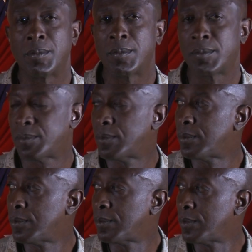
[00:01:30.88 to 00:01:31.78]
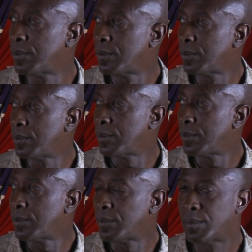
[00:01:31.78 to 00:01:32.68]

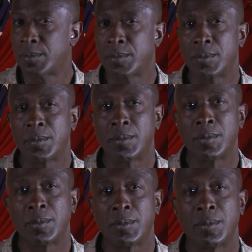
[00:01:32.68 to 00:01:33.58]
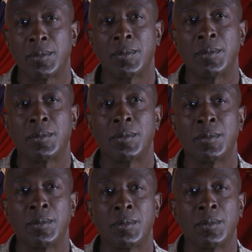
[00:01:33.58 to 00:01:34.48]

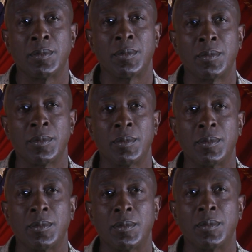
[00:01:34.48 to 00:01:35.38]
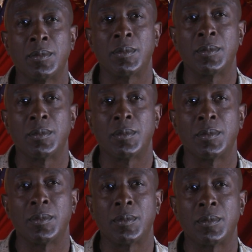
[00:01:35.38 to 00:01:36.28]

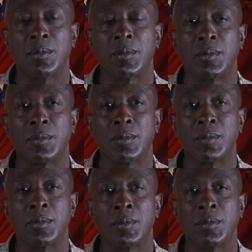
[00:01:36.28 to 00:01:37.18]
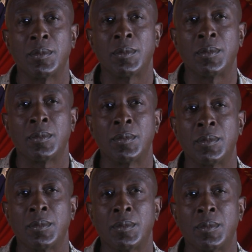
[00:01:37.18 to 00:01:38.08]
No words are spoken by the person on screen.